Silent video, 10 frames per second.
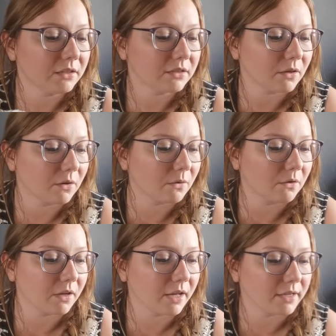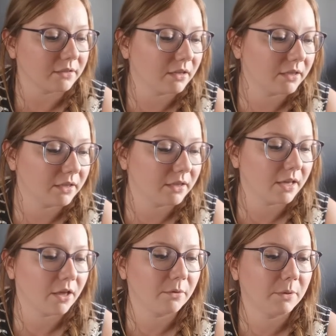So I saw that the
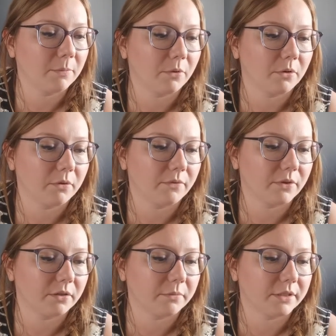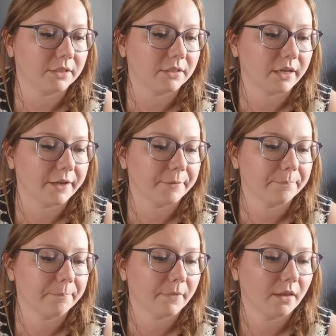Helmy pullover was
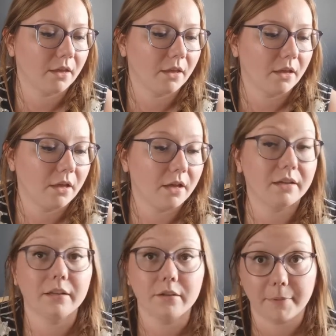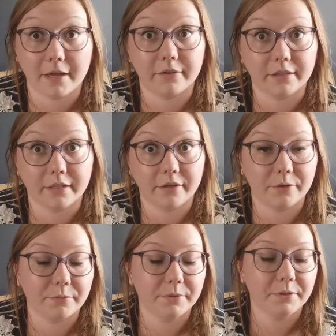another pattern that I
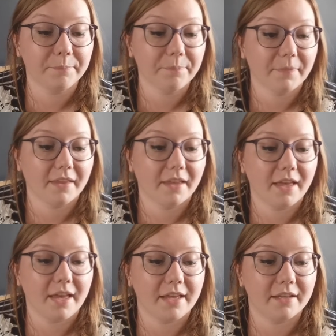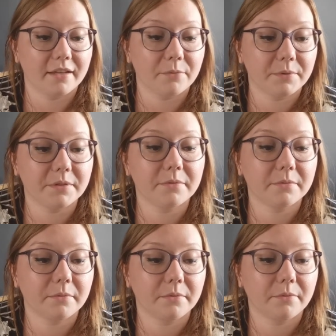owned, and it was
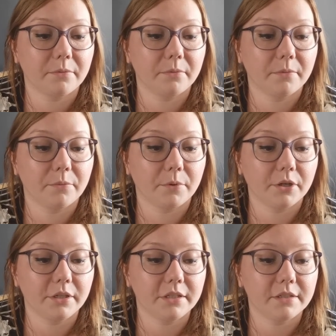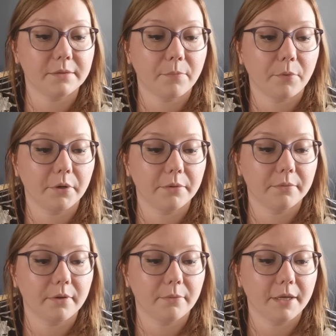worked in a sport
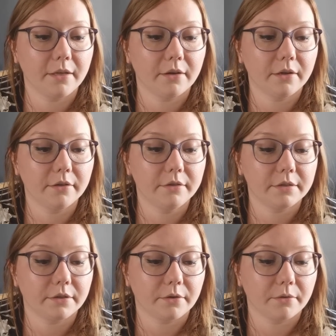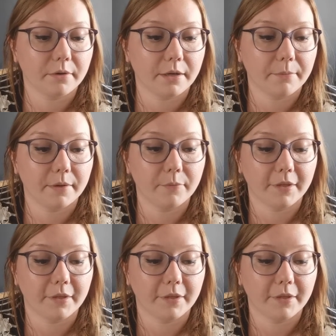weight yarn, so I went